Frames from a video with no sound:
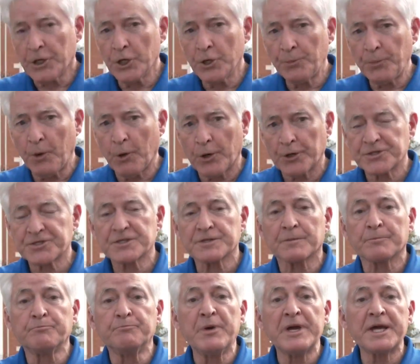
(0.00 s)

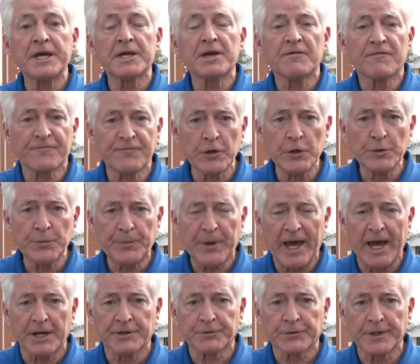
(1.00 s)
Newport's big food
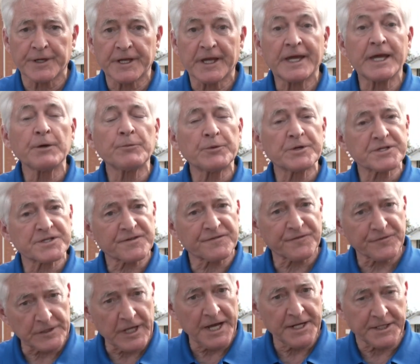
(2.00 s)
pantry, it was
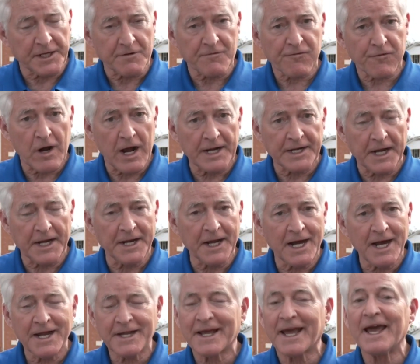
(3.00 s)
flooded Friday
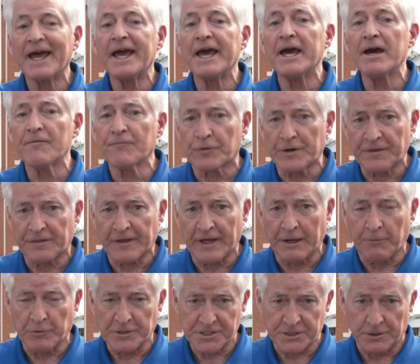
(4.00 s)
night.
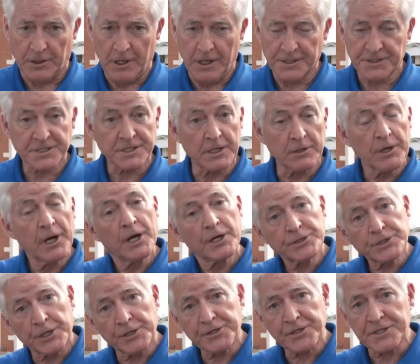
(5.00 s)
Everything was lost. So
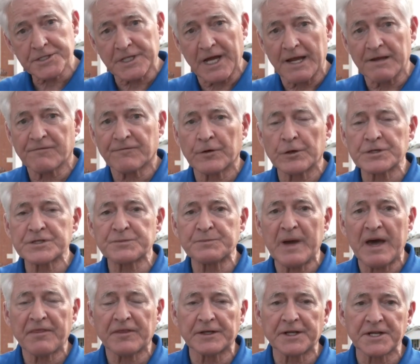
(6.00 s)
churches like
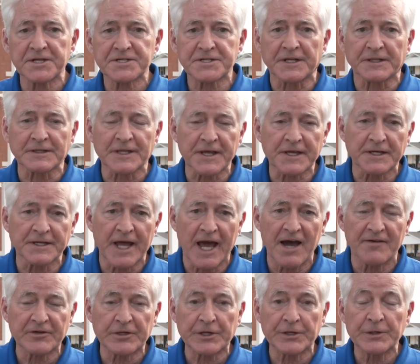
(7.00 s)
First Methodist and Lincoln
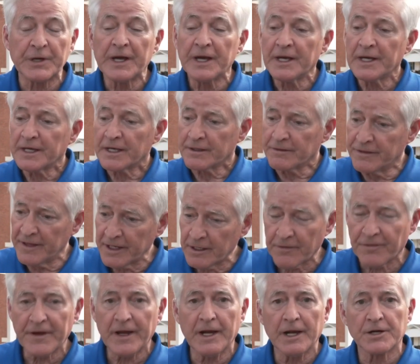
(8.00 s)
Avenue,
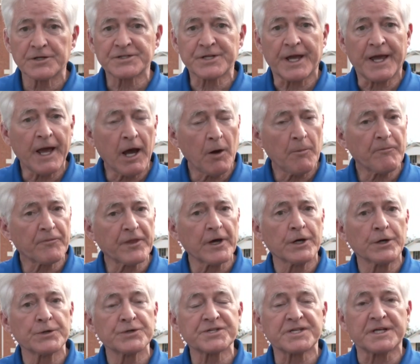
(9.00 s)
they're there to help
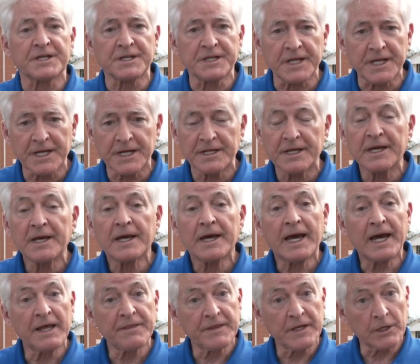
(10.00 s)
those in need,
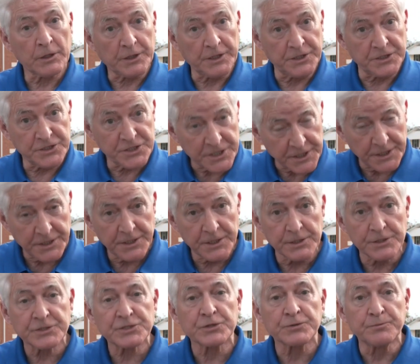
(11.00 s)
and they'll
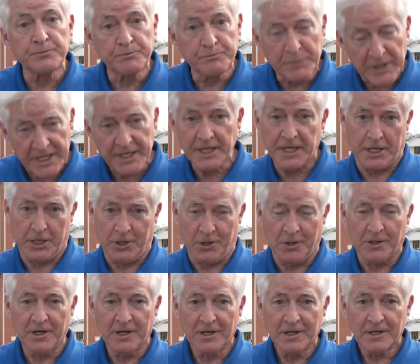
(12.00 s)
continue to be
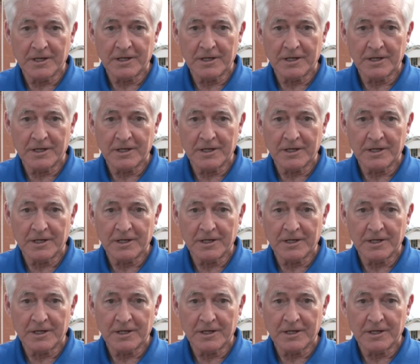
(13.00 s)
here